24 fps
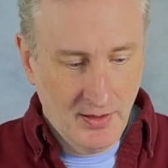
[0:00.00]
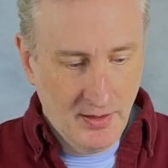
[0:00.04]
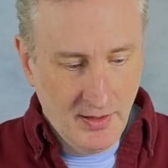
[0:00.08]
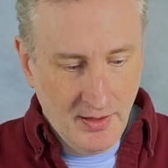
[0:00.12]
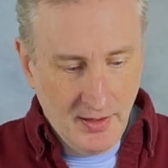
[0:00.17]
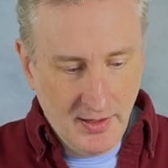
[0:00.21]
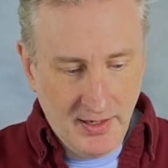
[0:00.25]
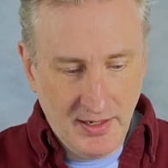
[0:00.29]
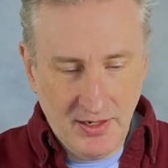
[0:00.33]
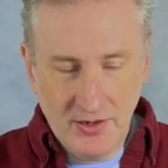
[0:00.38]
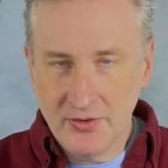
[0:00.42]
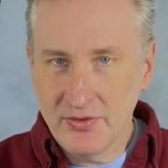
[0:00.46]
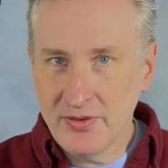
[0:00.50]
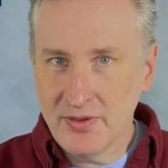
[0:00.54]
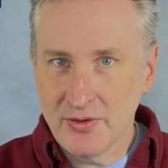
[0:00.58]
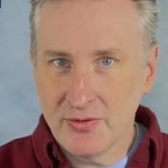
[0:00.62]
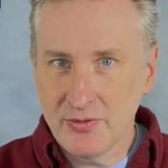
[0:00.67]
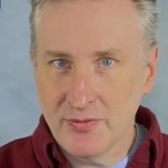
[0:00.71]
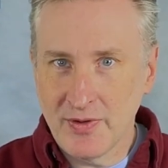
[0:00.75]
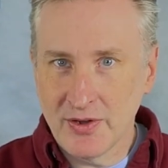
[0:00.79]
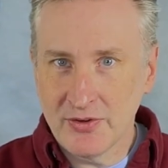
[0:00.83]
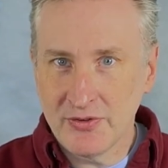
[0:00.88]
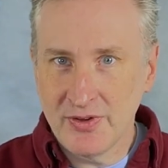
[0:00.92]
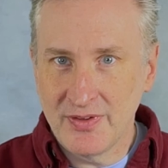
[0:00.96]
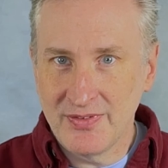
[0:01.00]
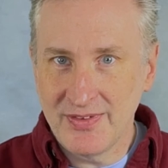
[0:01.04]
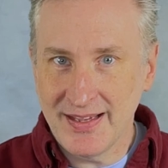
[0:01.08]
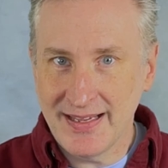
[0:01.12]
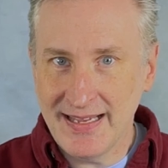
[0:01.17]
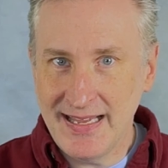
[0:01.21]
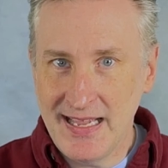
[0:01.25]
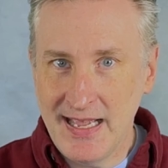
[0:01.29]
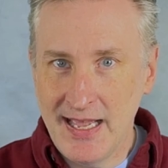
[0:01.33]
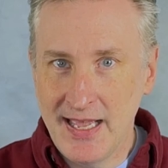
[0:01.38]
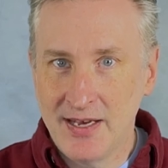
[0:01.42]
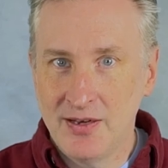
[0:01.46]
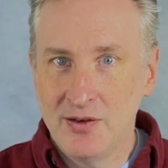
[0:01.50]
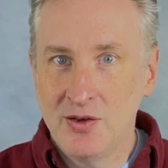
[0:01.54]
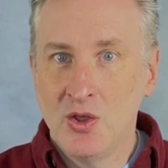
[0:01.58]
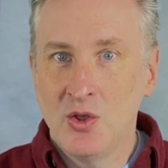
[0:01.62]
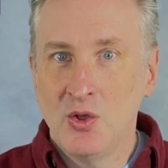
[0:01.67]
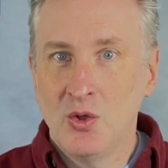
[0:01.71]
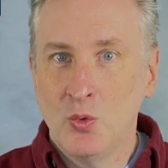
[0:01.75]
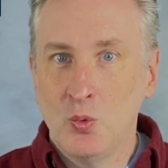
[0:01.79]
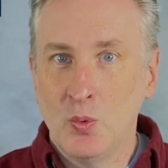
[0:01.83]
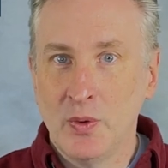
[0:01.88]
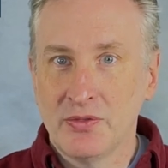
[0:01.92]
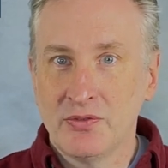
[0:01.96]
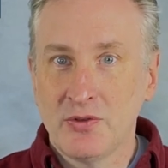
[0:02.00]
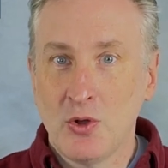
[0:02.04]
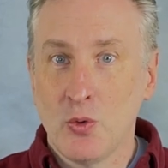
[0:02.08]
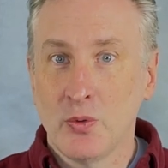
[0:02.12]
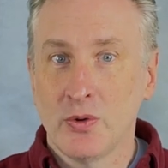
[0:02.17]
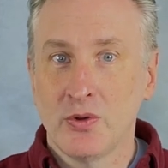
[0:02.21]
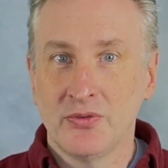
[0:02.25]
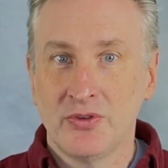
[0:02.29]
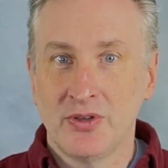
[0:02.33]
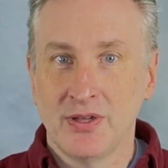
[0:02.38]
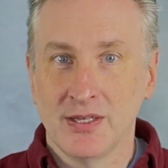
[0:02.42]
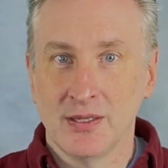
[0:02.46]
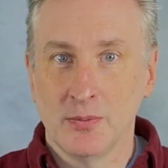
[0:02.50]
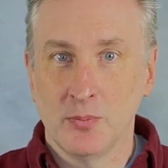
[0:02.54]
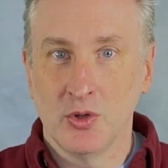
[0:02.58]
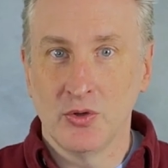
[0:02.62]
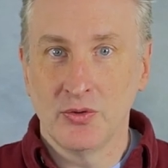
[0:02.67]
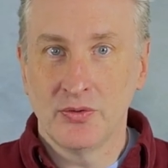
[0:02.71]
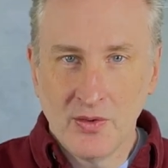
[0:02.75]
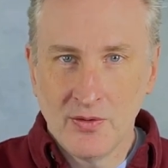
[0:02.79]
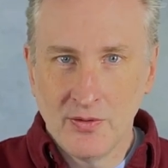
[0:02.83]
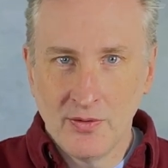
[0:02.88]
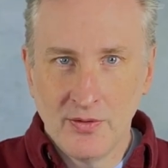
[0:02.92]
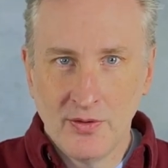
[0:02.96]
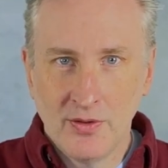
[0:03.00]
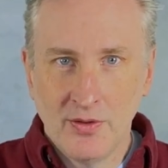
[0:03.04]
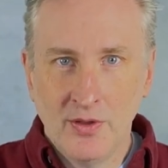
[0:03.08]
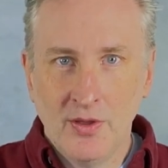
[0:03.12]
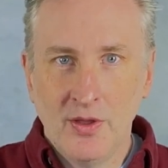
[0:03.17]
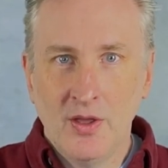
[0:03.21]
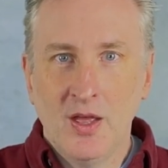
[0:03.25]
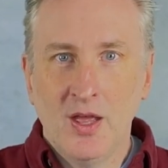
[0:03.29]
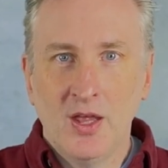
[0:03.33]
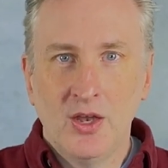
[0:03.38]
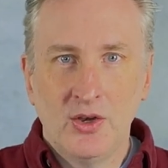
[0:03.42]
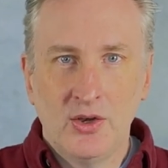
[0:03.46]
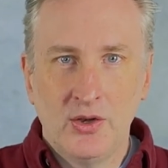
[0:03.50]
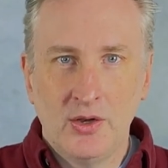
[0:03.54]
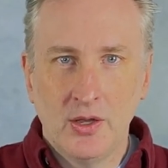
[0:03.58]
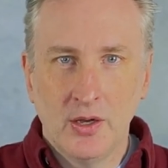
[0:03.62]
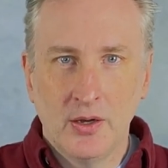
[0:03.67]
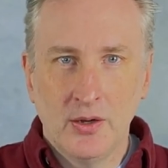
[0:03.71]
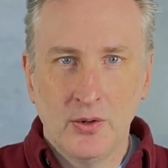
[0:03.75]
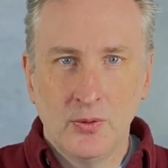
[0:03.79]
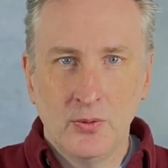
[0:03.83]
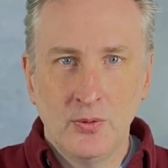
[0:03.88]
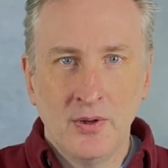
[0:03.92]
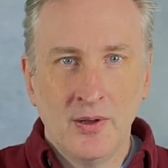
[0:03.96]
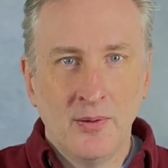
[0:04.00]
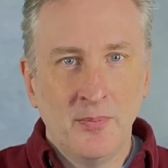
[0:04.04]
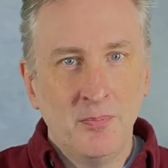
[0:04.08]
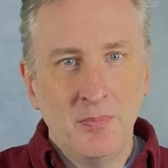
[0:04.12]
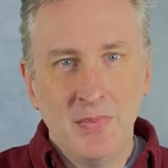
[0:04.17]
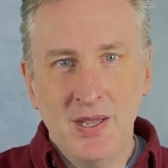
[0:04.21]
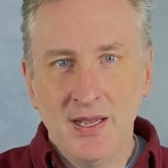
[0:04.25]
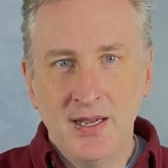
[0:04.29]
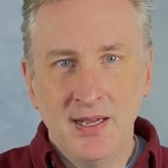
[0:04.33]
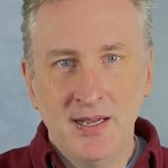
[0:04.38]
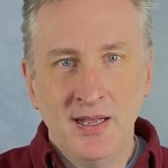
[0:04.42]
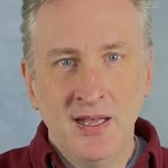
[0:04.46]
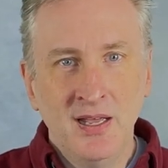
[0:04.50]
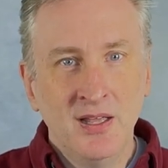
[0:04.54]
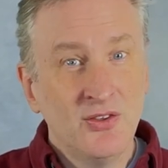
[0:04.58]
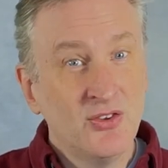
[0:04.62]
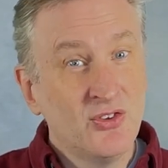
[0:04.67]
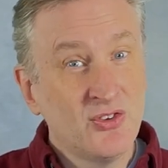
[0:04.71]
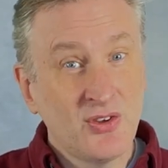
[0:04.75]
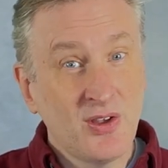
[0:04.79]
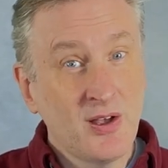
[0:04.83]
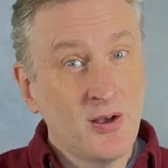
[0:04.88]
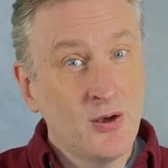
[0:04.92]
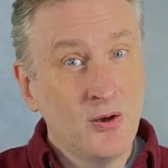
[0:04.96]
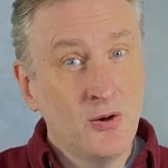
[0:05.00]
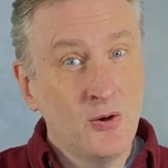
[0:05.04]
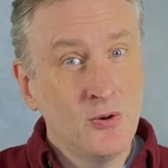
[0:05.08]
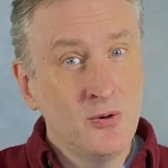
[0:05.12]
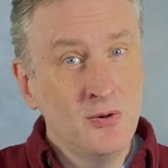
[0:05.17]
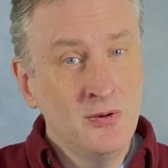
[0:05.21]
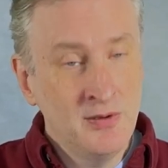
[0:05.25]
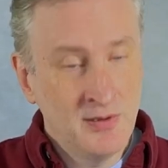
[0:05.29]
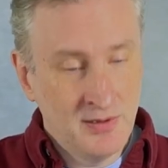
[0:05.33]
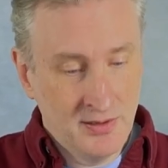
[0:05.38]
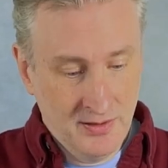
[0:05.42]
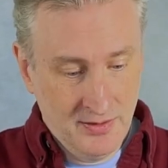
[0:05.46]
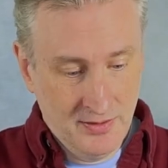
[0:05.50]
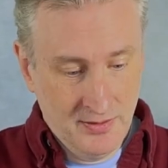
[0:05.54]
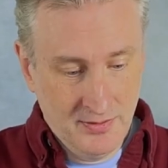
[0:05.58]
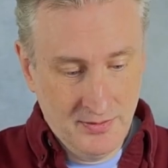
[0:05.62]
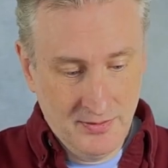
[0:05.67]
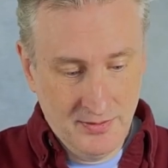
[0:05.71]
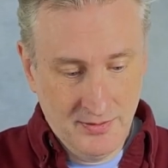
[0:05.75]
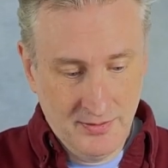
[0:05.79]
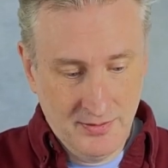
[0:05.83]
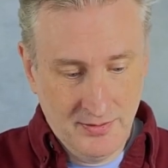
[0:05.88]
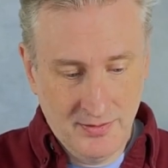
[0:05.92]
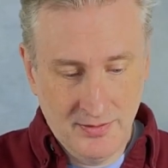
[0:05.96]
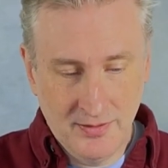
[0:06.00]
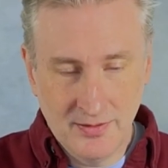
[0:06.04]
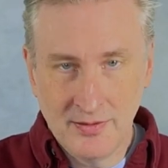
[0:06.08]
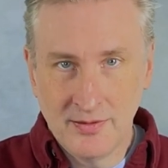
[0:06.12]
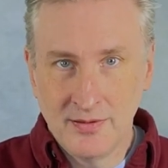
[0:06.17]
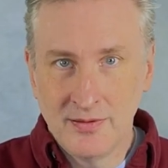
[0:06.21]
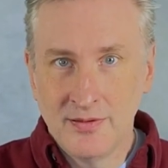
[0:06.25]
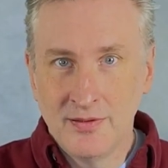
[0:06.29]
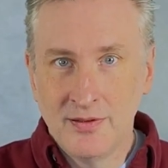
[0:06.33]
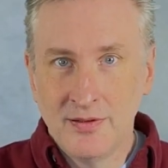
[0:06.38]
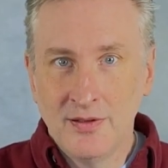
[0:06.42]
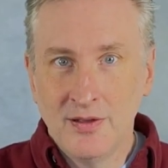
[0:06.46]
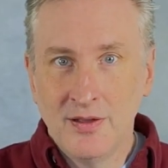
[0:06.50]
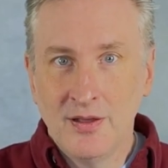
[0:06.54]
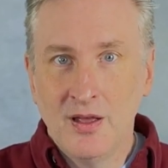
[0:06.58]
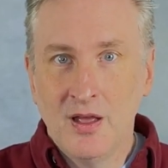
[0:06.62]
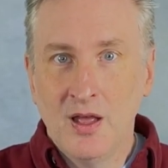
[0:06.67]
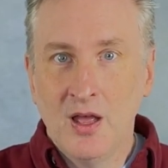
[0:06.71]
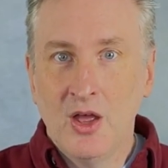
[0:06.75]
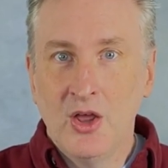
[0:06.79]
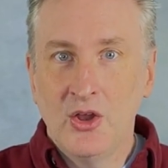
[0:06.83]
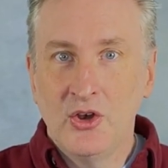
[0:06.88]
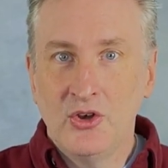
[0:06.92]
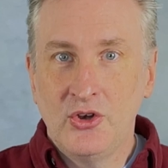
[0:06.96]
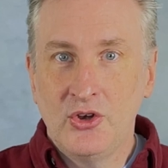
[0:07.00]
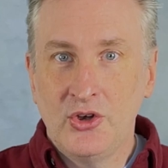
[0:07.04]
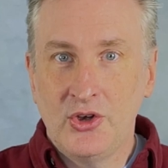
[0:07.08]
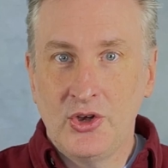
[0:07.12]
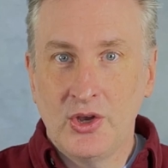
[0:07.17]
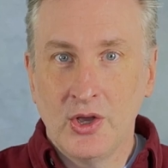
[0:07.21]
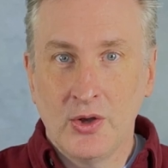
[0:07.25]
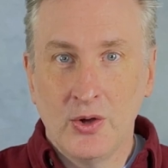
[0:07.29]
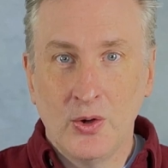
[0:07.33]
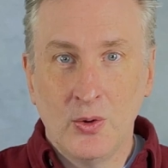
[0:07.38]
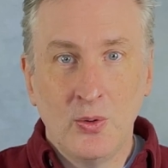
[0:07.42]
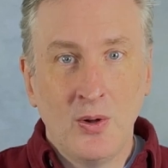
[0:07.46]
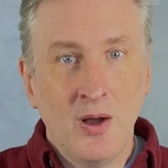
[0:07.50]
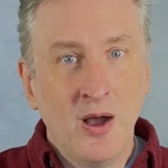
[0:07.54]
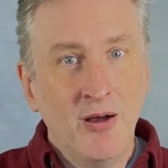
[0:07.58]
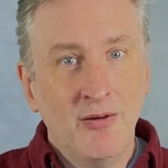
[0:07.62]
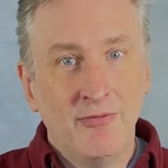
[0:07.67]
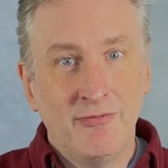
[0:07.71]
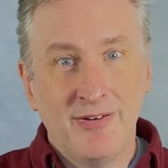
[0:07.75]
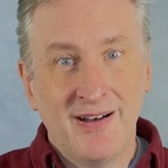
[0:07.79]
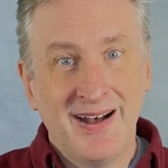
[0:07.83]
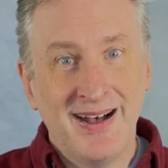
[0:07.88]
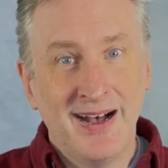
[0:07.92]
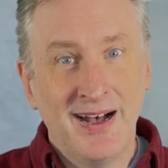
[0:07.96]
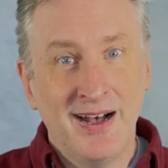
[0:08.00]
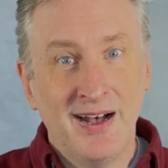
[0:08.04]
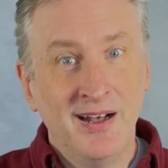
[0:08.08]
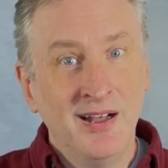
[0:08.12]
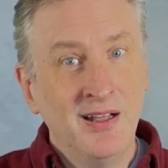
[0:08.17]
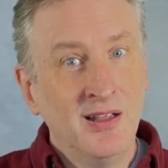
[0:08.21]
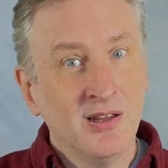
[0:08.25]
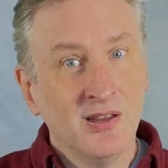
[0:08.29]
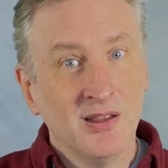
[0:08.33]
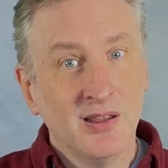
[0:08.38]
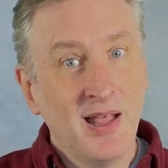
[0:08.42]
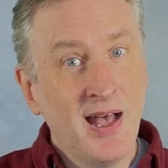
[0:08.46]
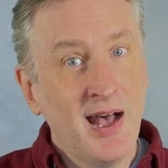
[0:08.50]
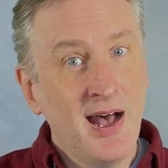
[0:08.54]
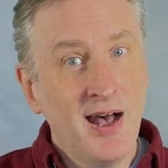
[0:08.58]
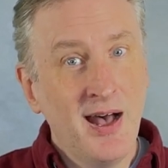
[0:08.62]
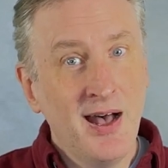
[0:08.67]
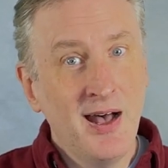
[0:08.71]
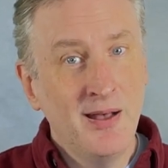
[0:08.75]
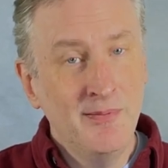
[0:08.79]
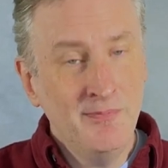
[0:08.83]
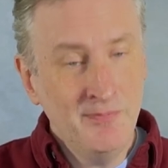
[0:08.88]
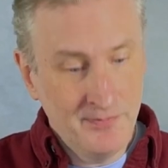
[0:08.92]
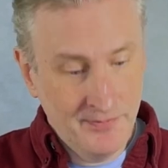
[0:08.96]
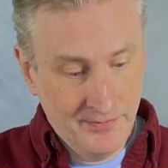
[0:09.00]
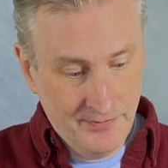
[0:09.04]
And here's those functions again with tonal syllables. Do, mi, so. Do, fa, la.